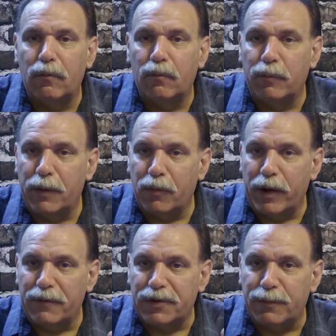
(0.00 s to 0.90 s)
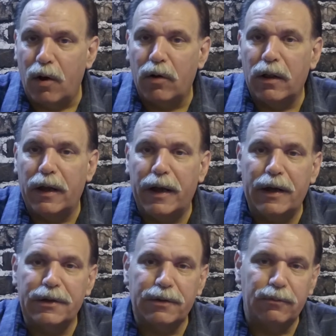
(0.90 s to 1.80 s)
Remember, we have a small
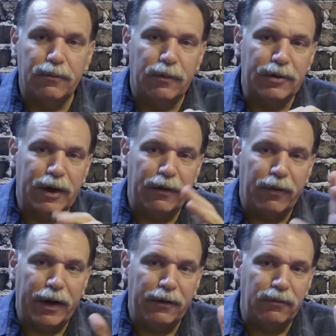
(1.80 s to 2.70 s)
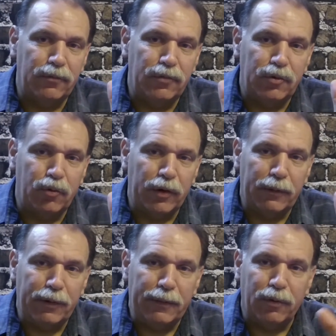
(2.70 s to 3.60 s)
class. Say if I had 20
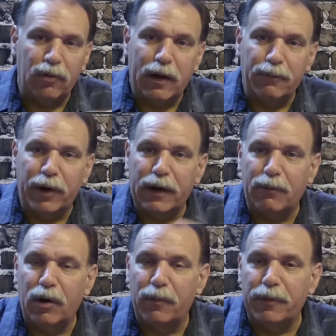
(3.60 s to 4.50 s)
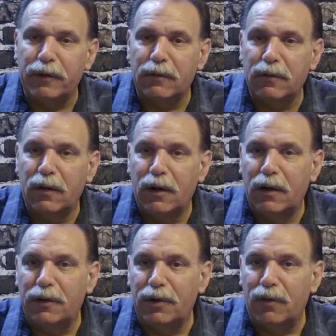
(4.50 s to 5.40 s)
people, I'd break them up in
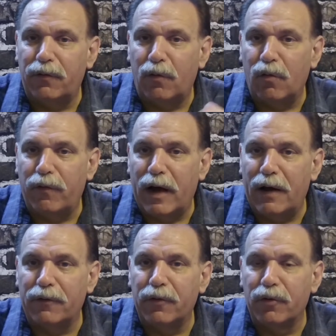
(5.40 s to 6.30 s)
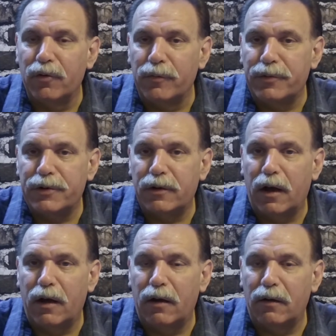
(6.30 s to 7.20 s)
4 or 5 groups,
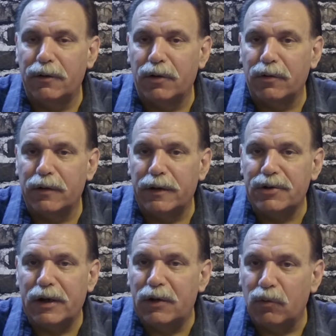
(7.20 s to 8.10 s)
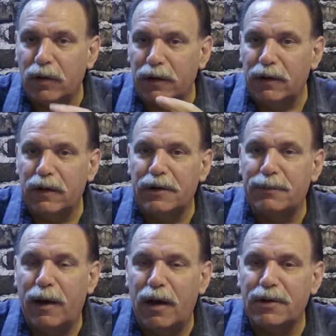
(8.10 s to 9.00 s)
as equally as
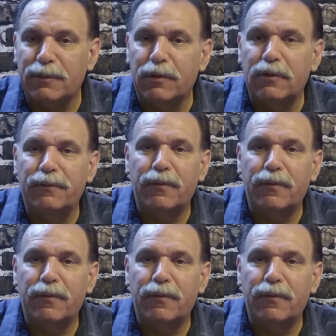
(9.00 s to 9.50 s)
possible.